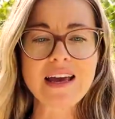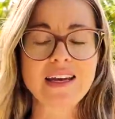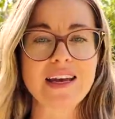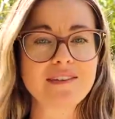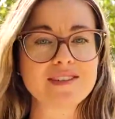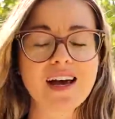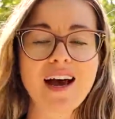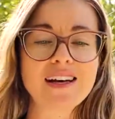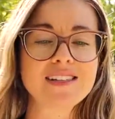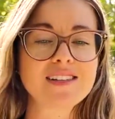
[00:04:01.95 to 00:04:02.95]
It gives
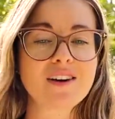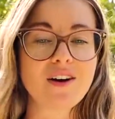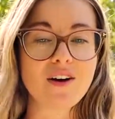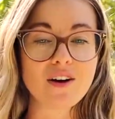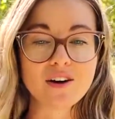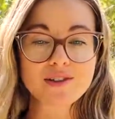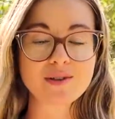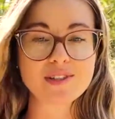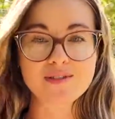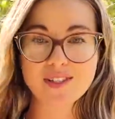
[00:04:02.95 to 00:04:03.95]
us all
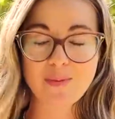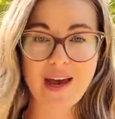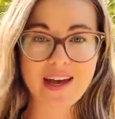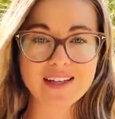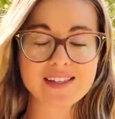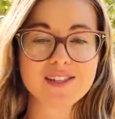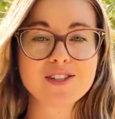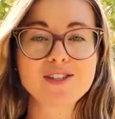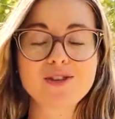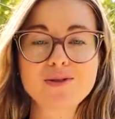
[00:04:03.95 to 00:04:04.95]
sorts of space
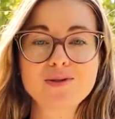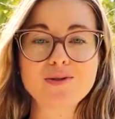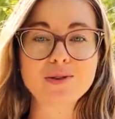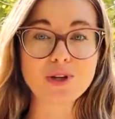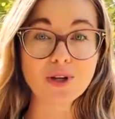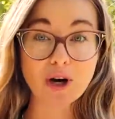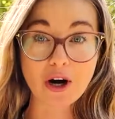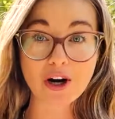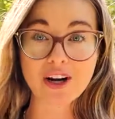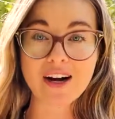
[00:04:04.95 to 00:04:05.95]
to
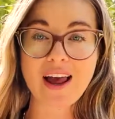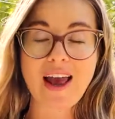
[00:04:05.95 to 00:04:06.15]
learn